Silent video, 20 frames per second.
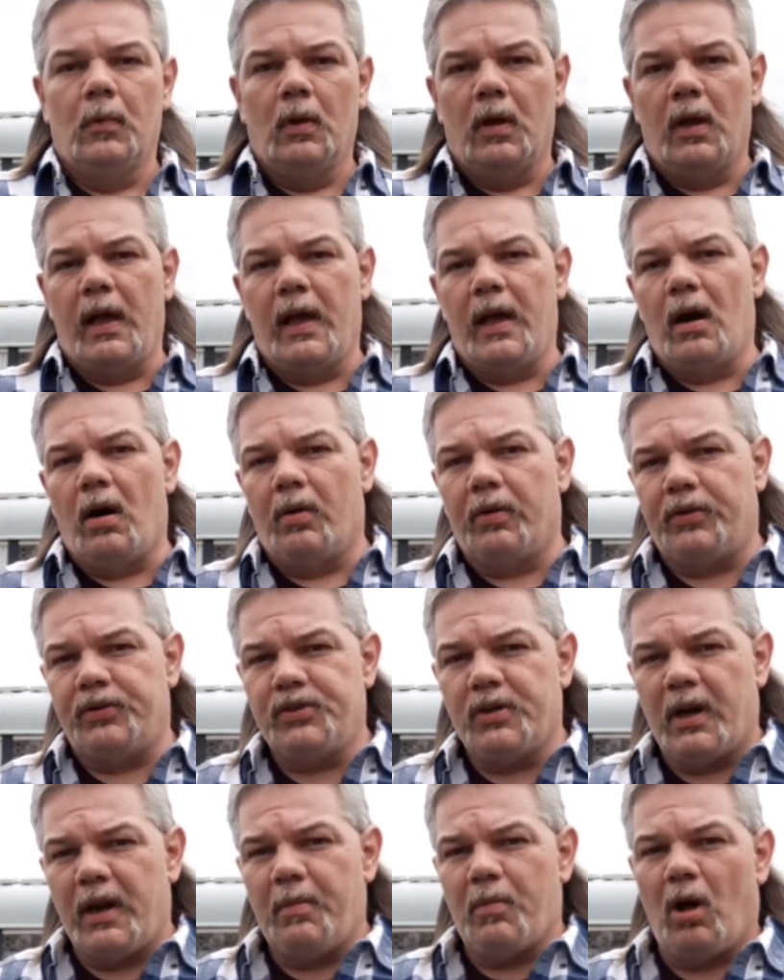Hey all, it's
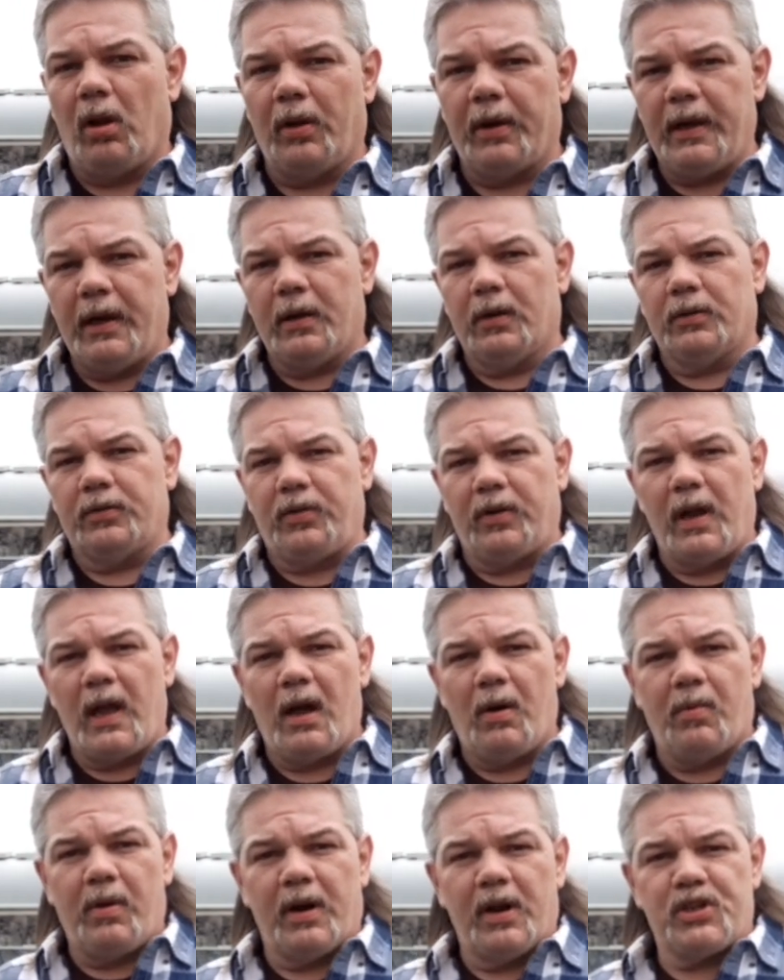Johnny Mullet here. Today I
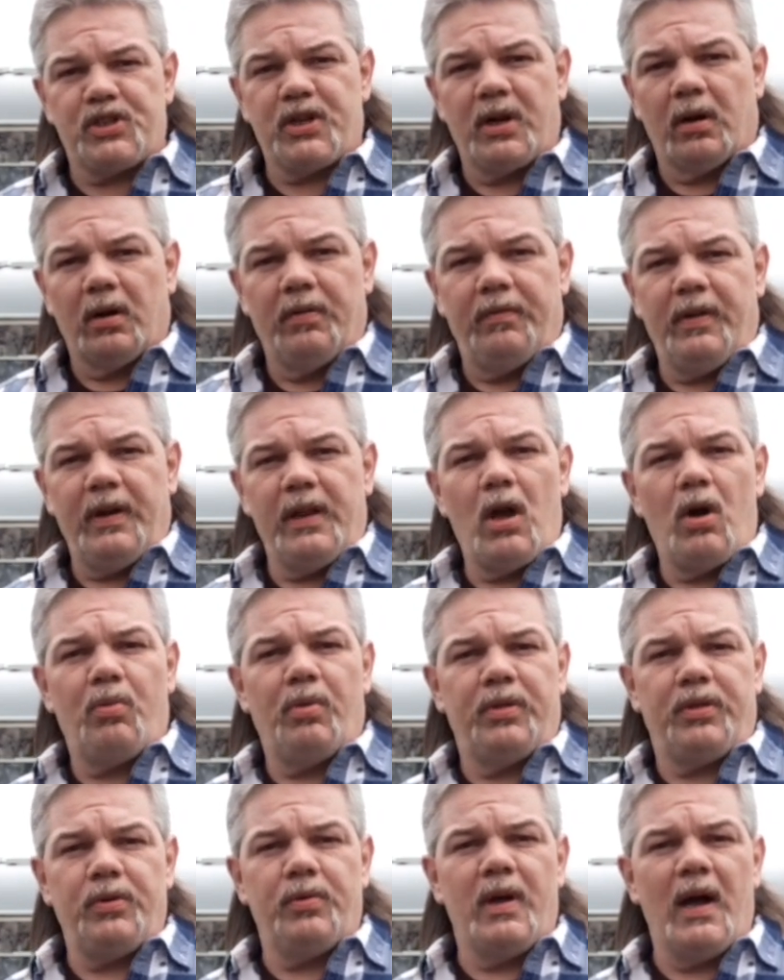wanted to share a video
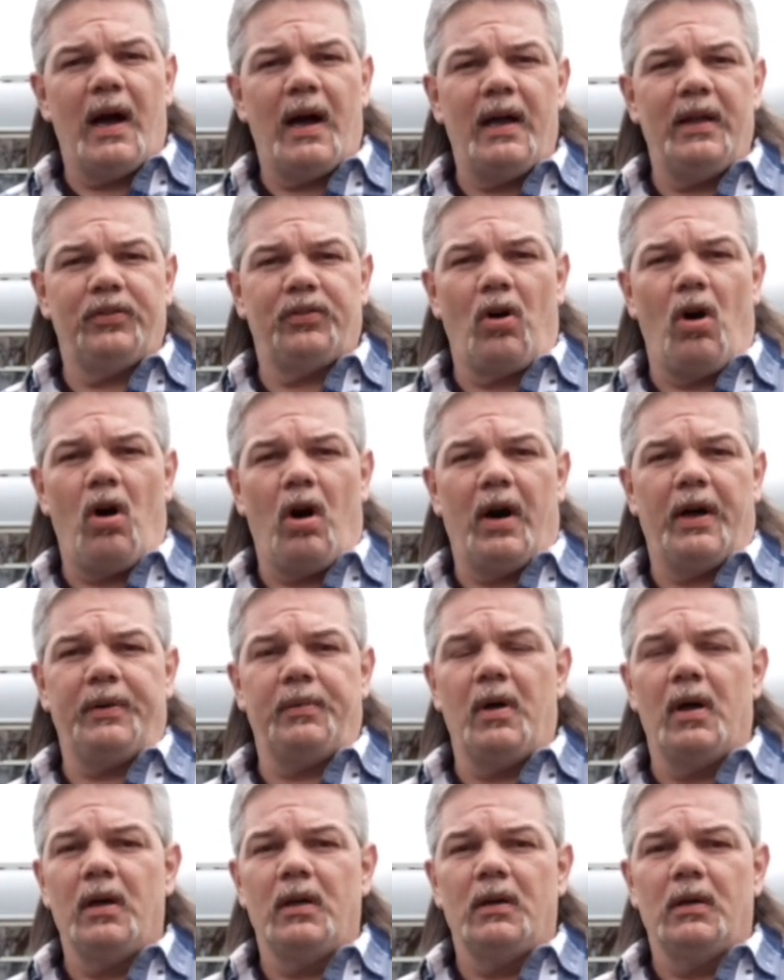with you guys
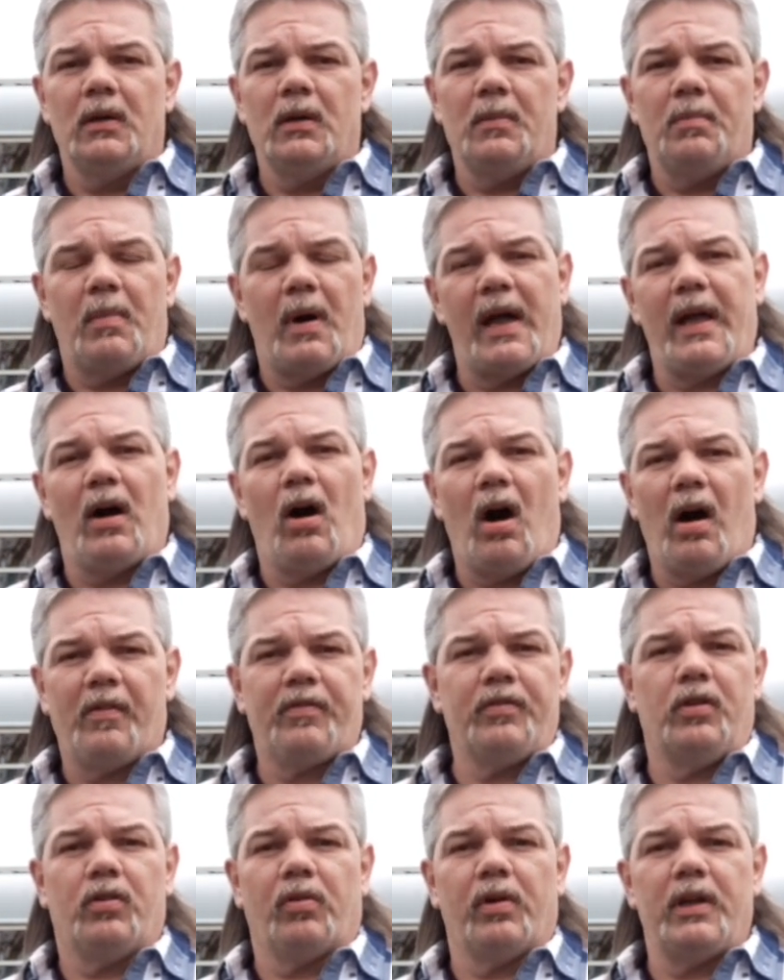on my
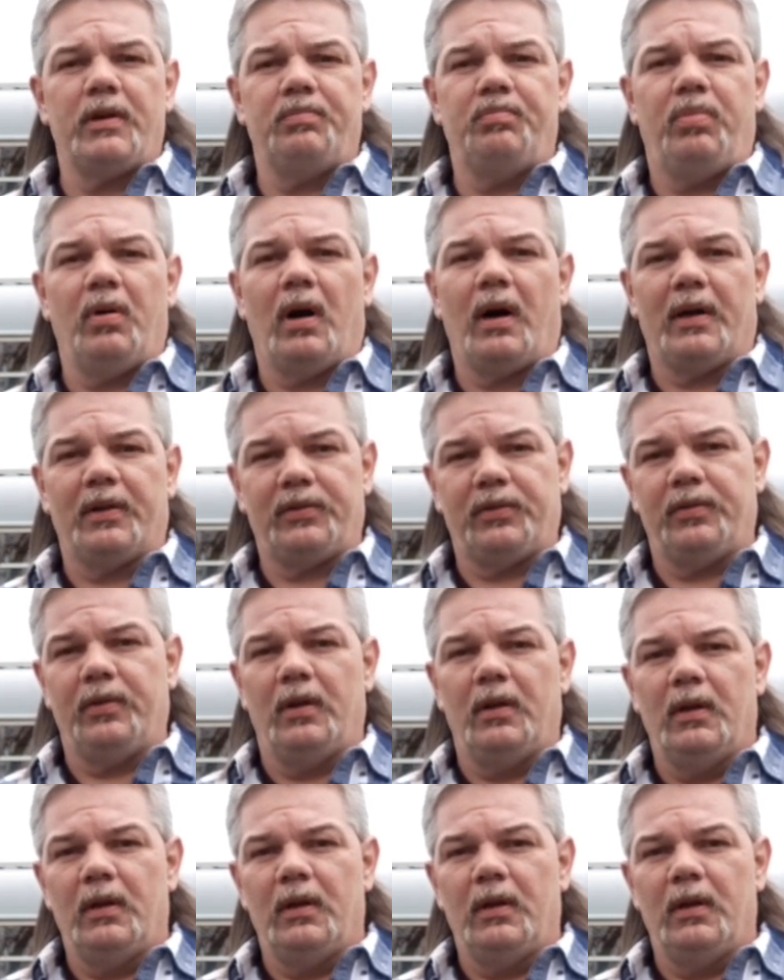off-grid bus.